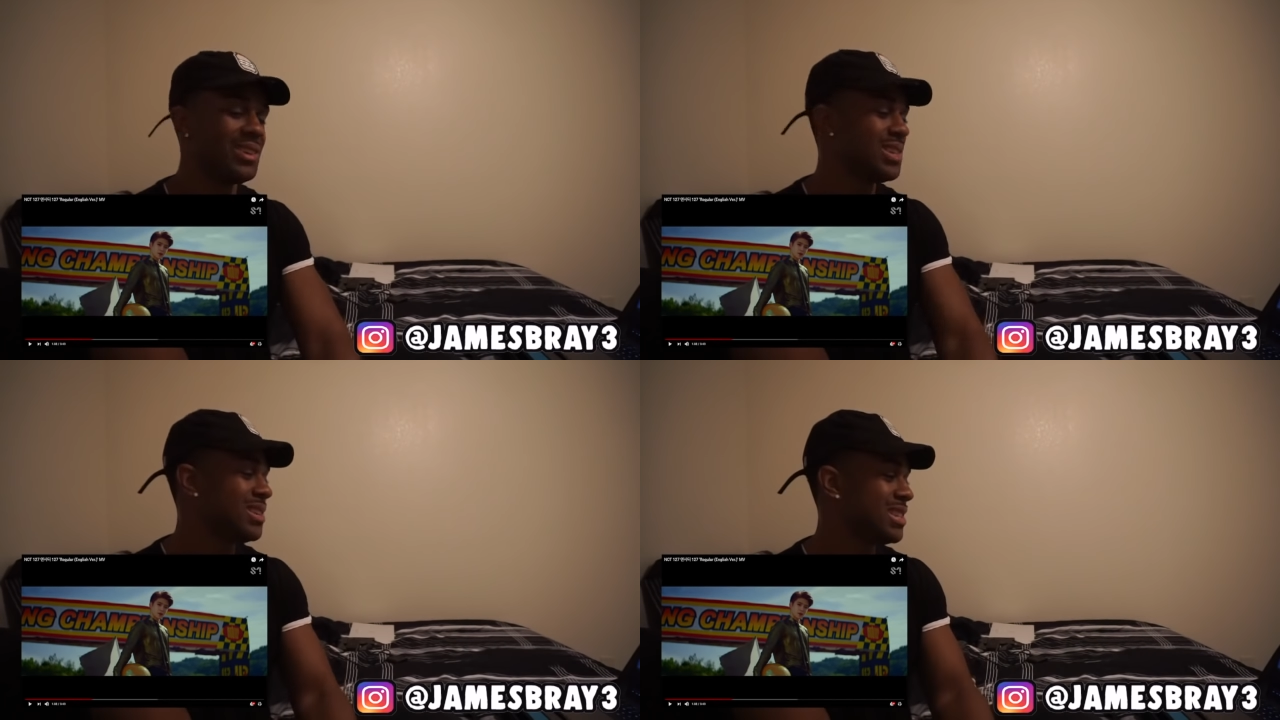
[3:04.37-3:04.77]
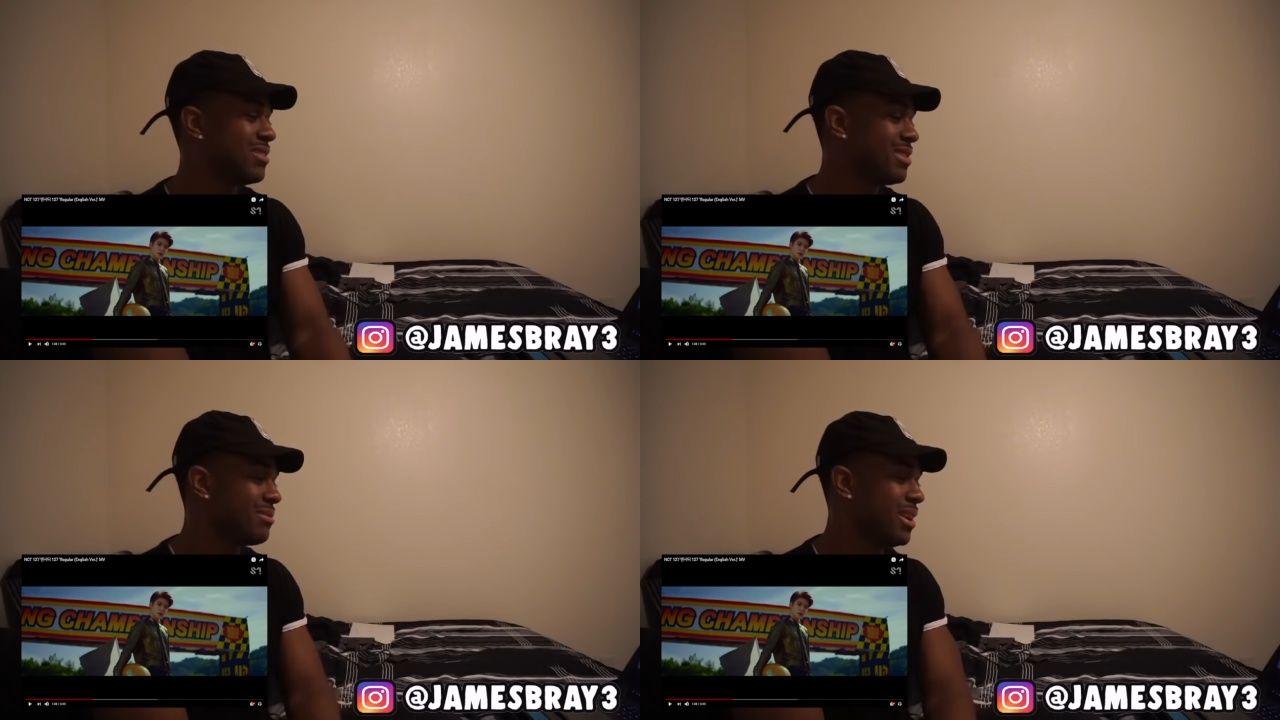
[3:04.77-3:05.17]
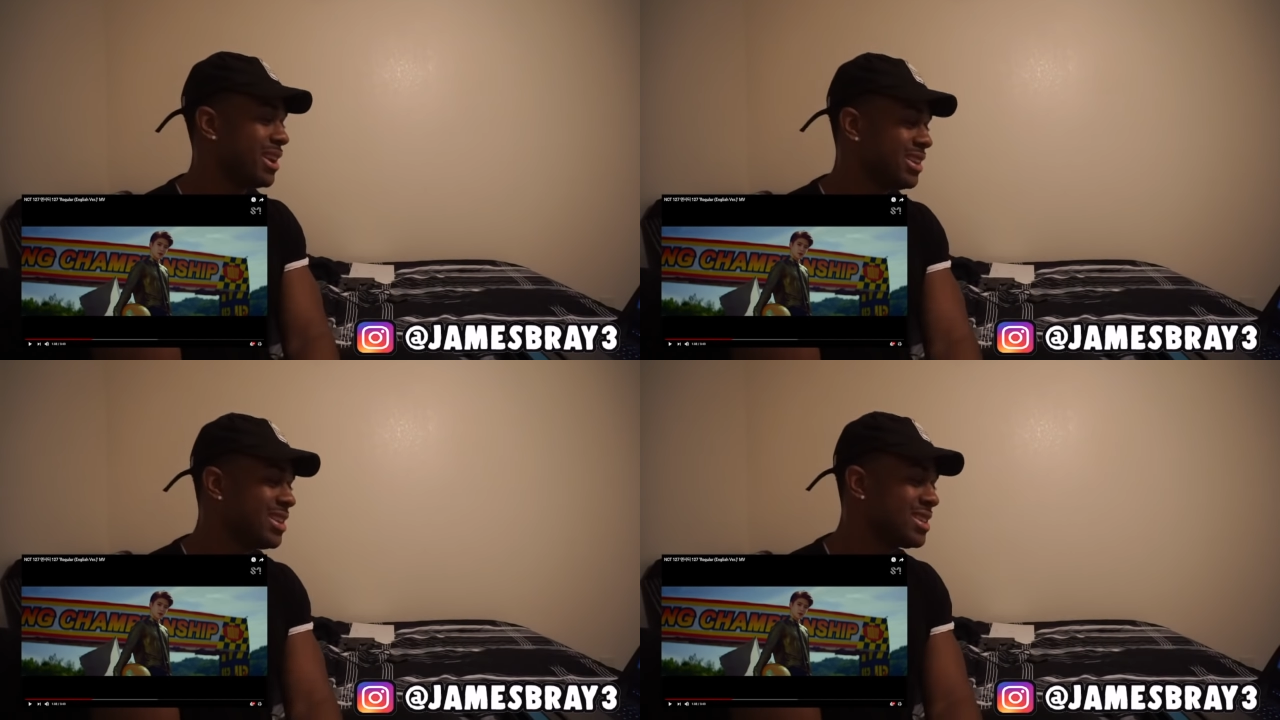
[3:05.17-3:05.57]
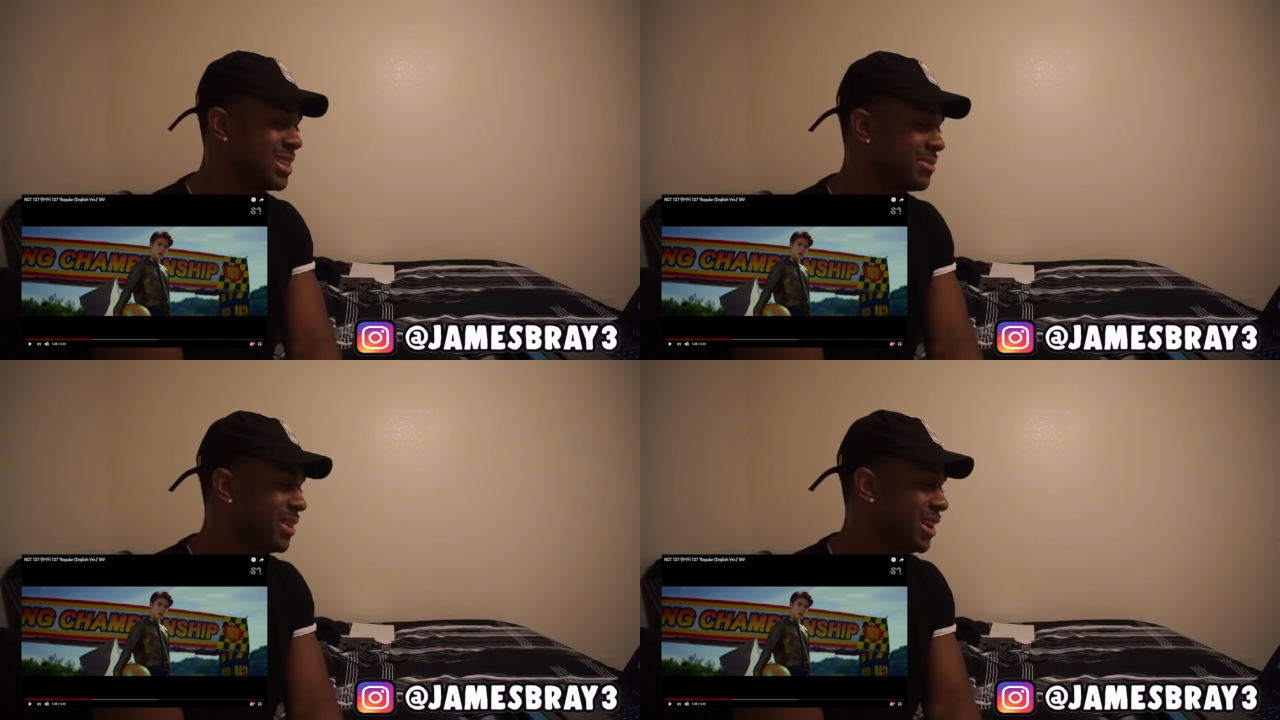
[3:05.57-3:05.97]
one two seven, they might have done
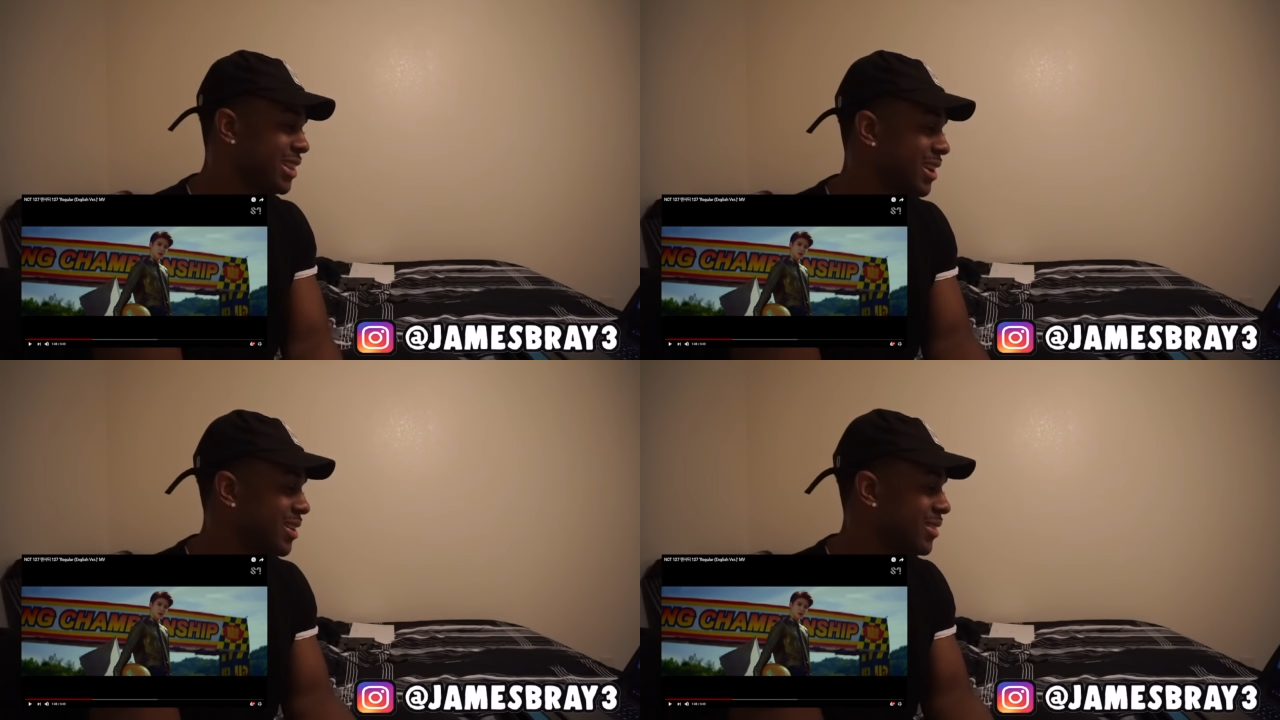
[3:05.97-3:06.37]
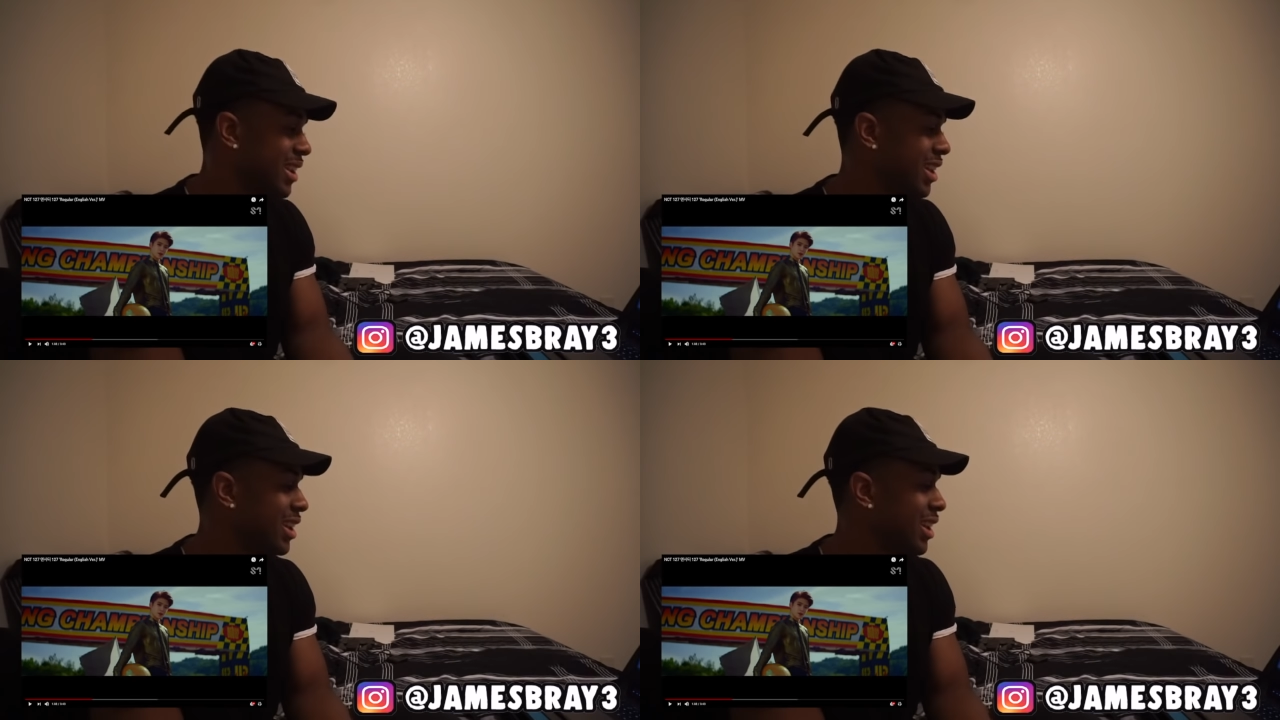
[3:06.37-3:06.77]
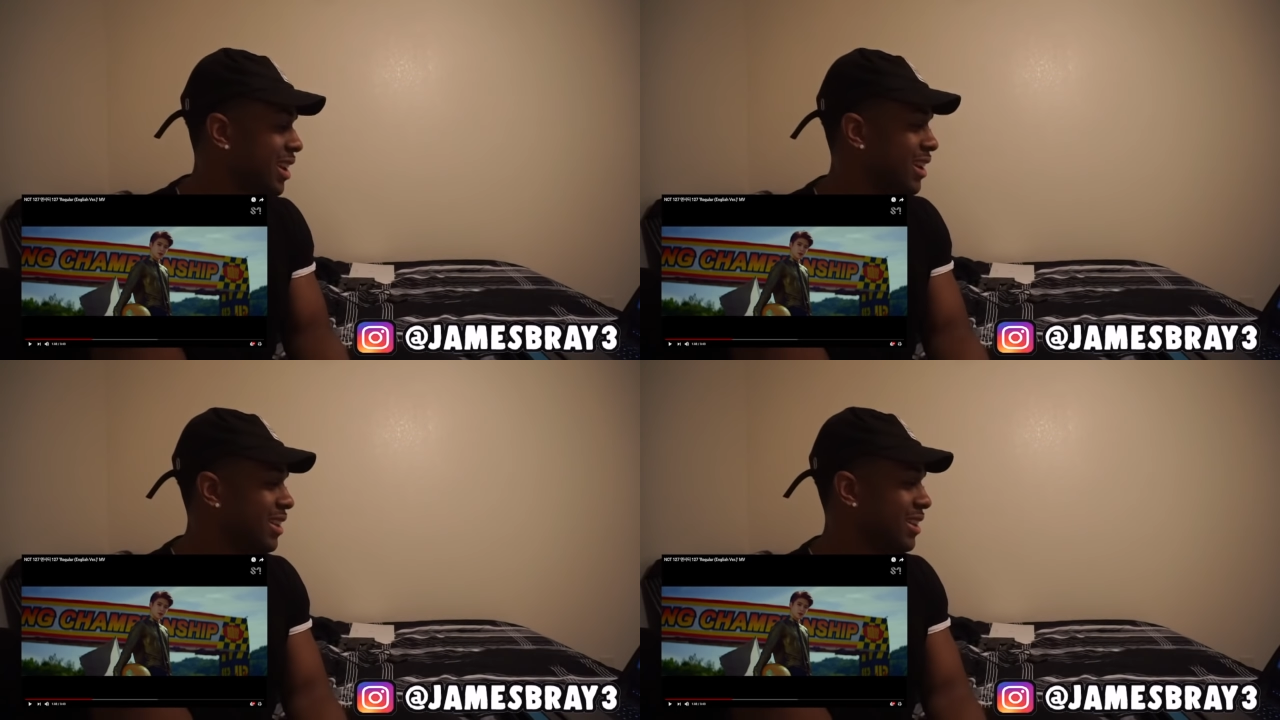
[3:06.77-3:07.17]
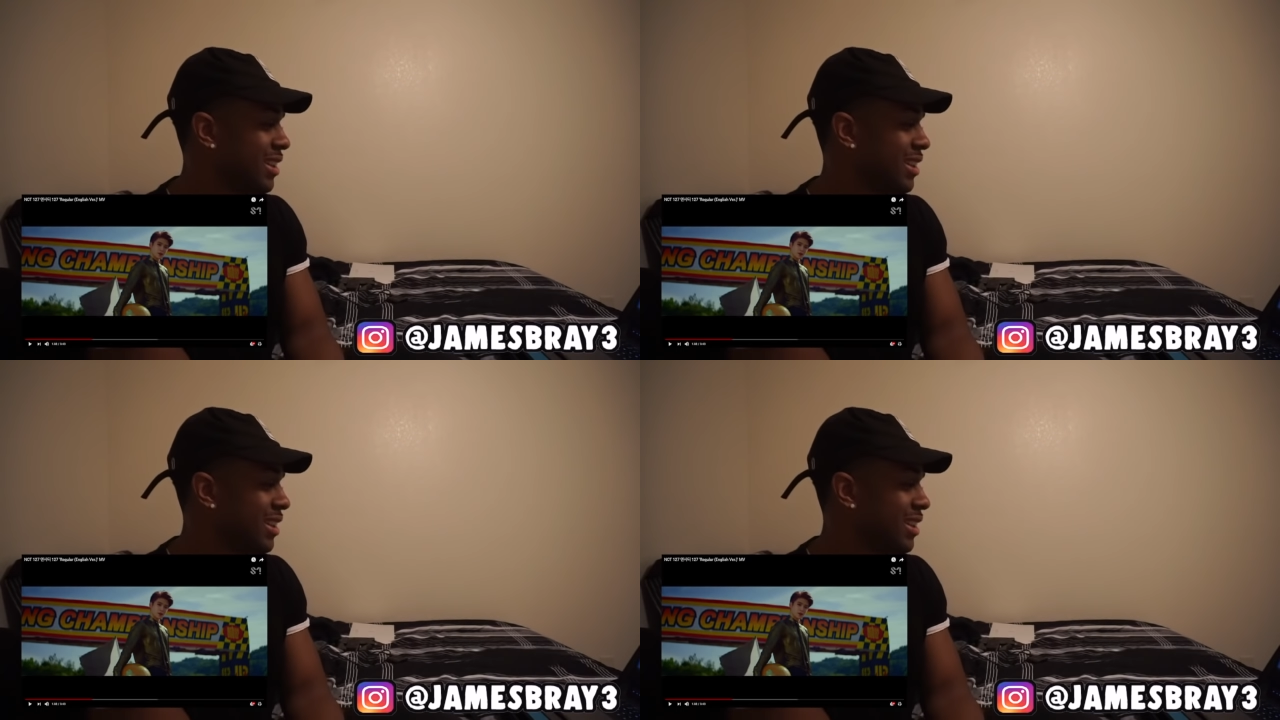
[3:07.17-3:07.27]
something right there, man. Uh,